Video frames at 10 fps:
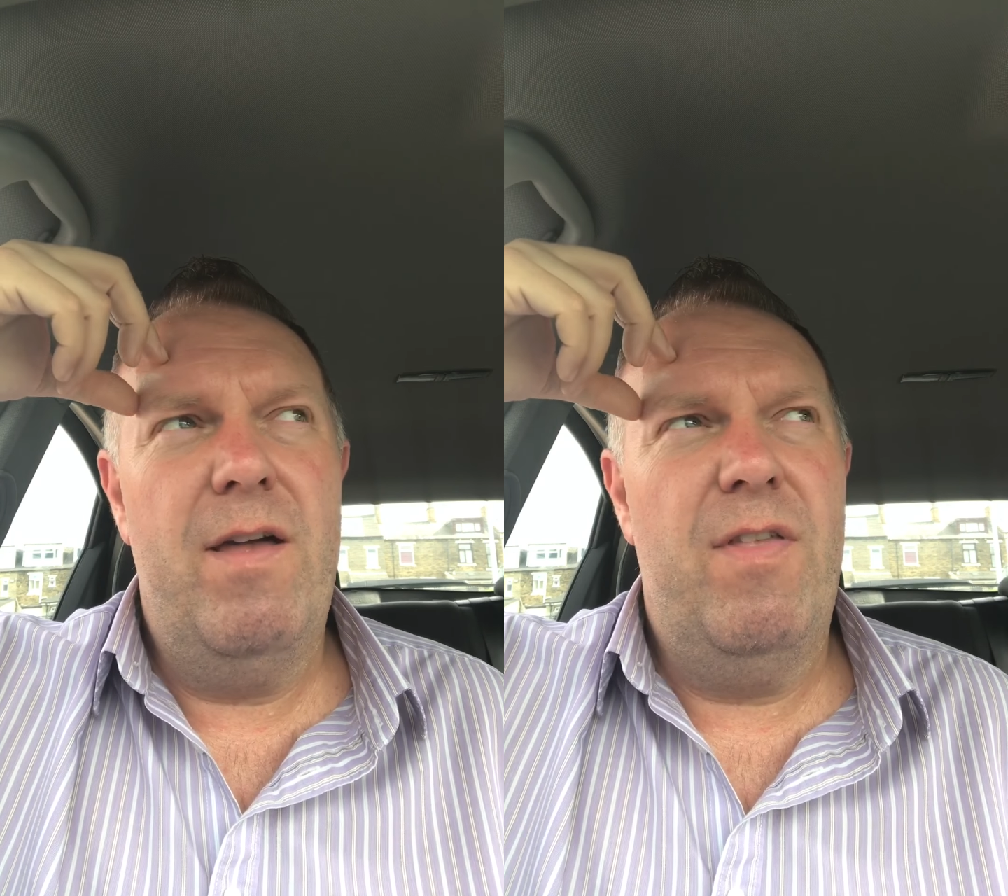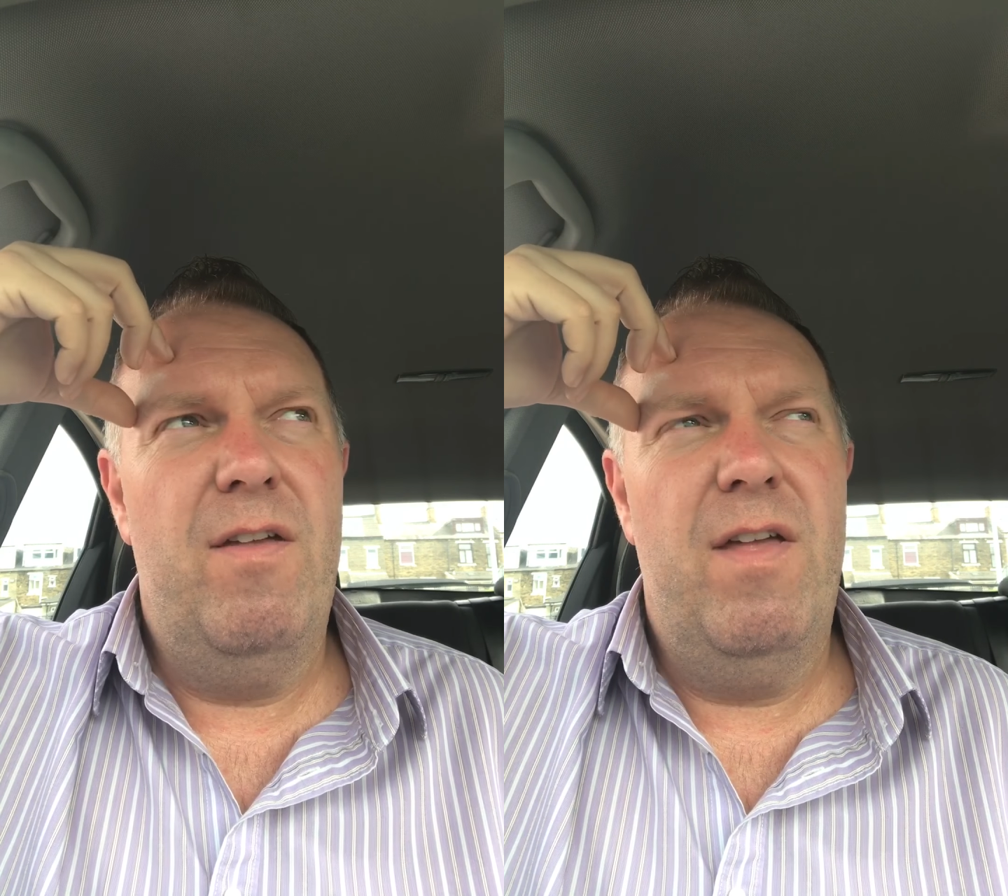
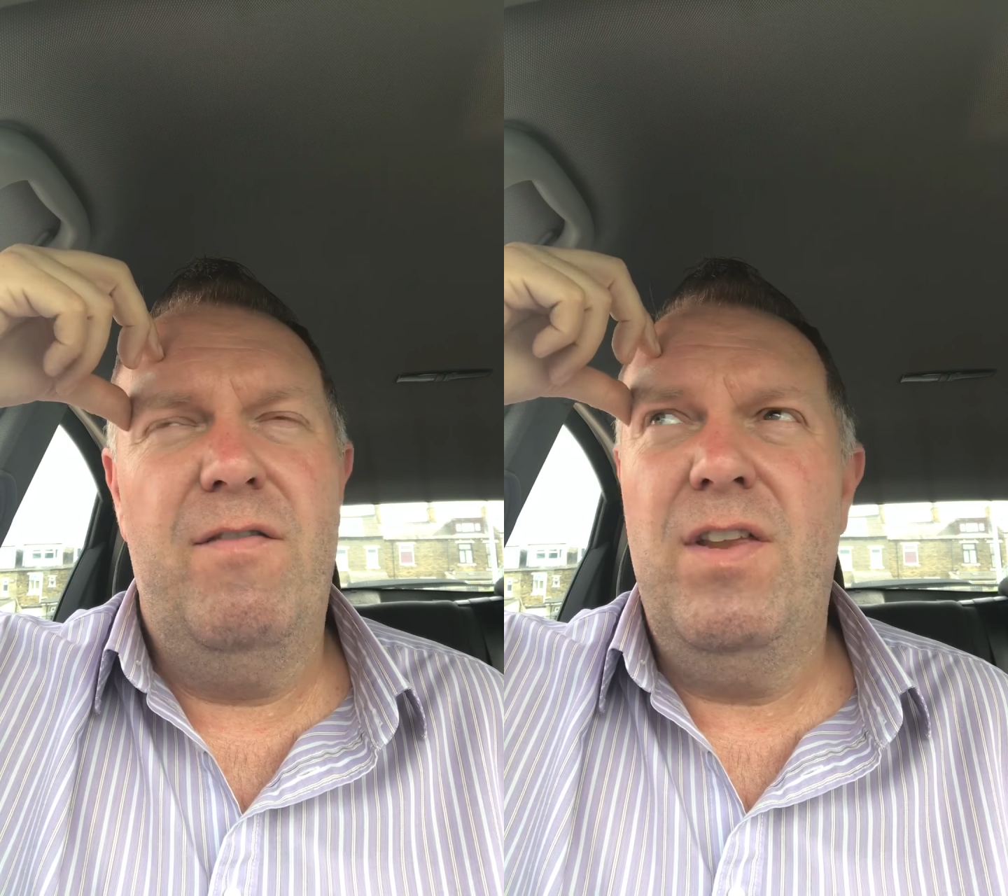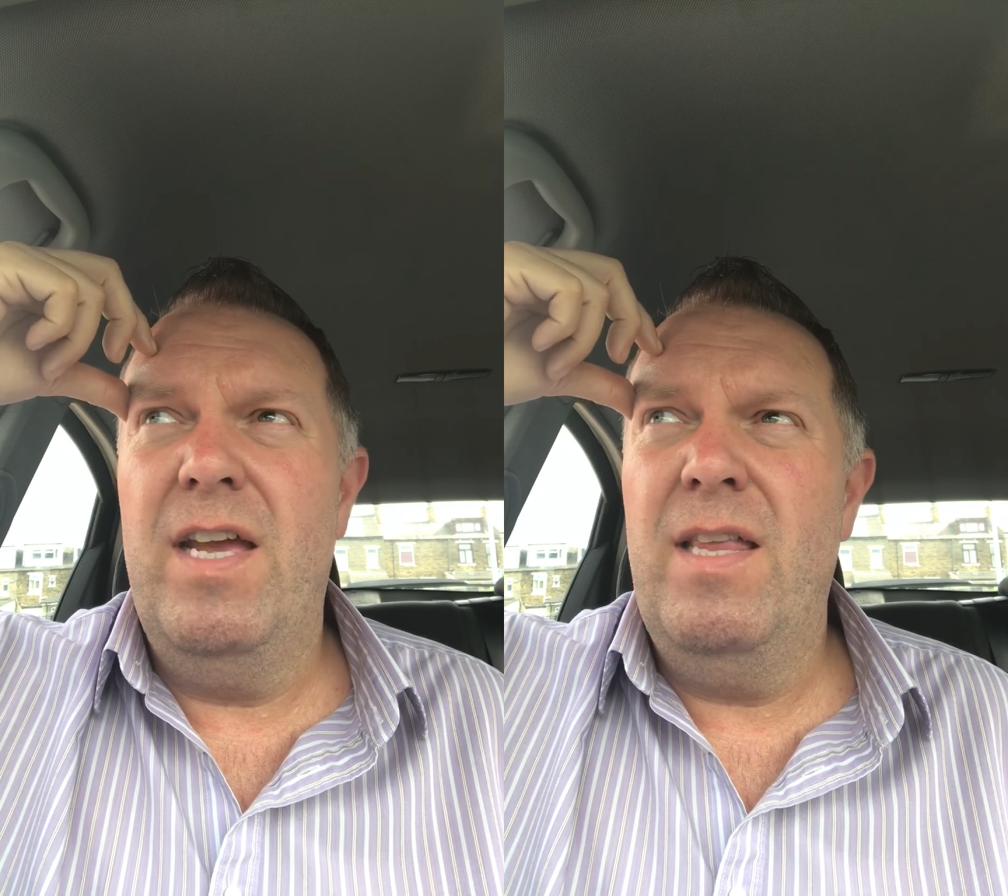
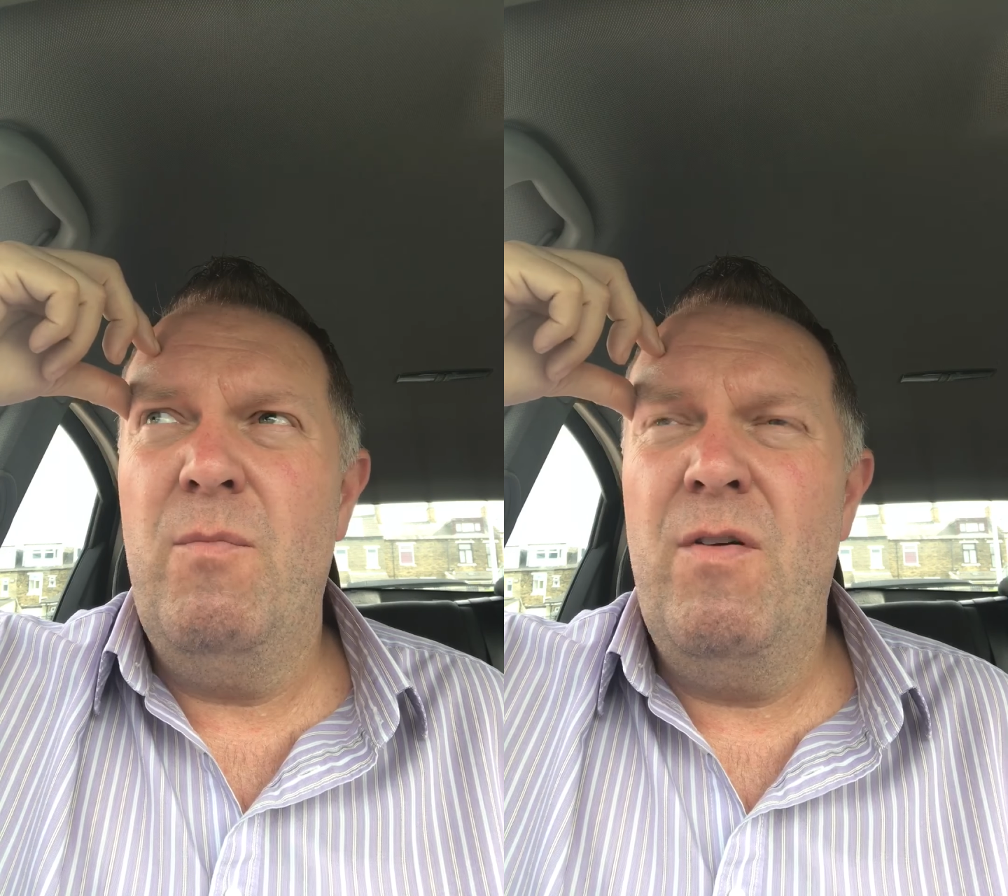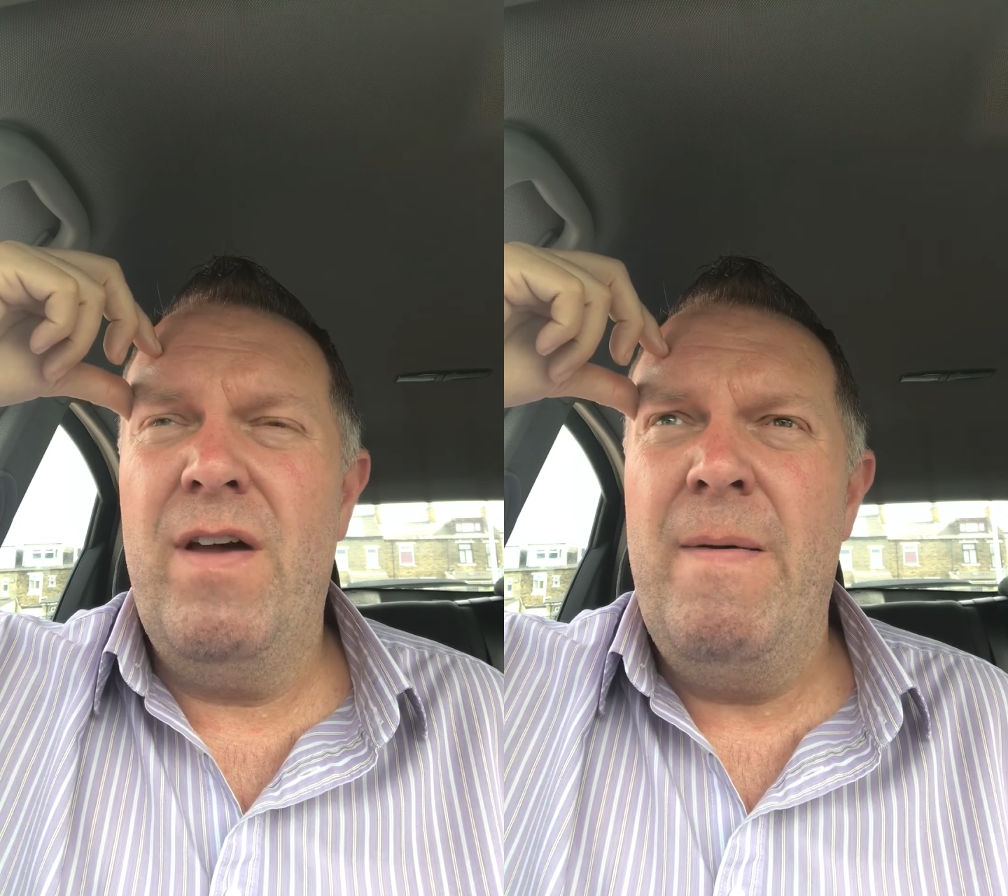of
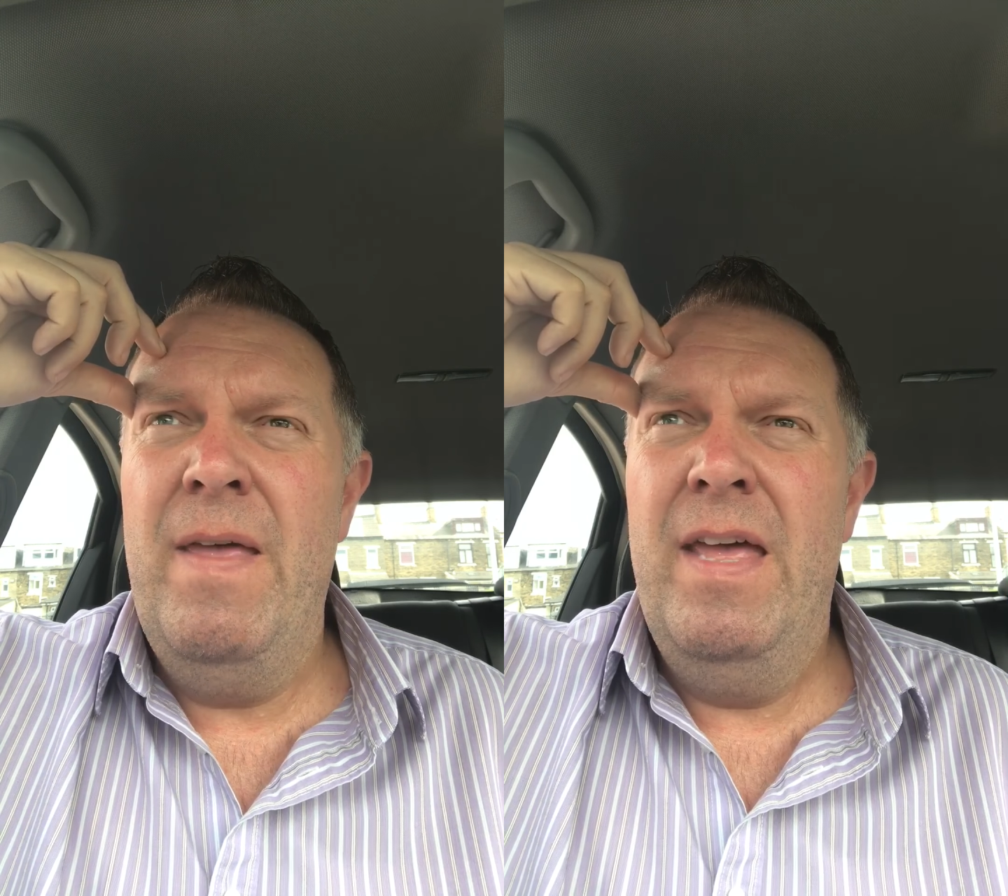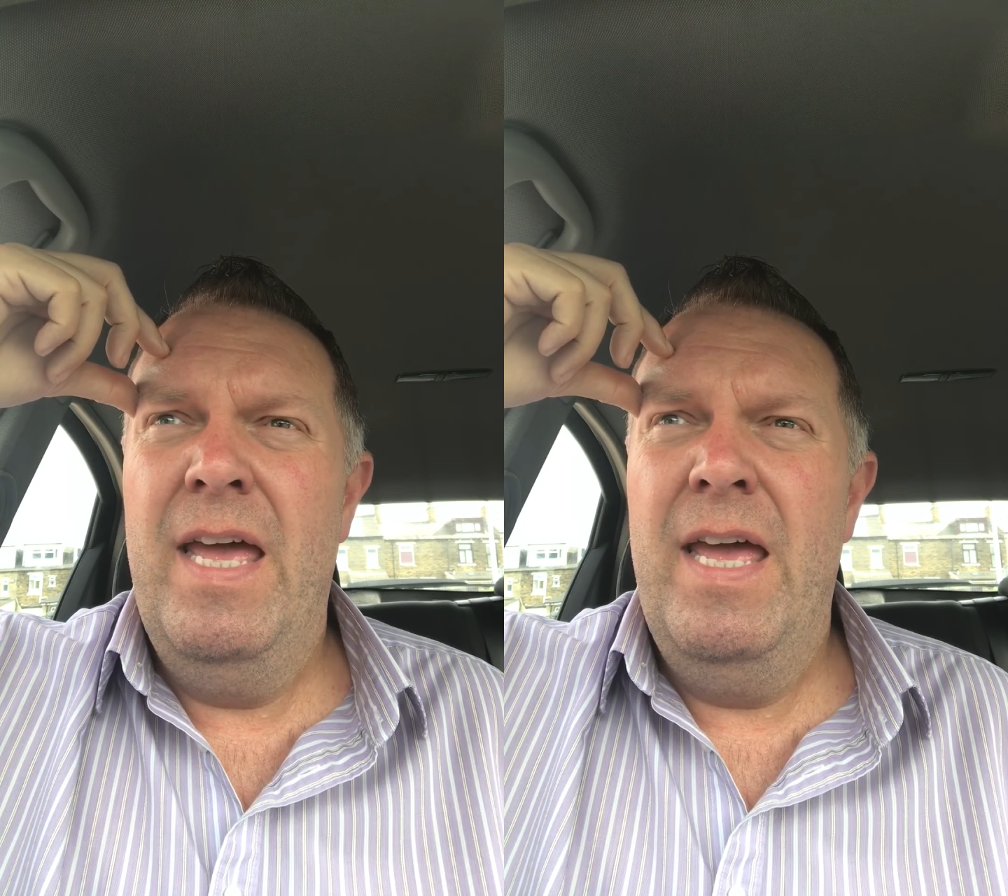dealing with it.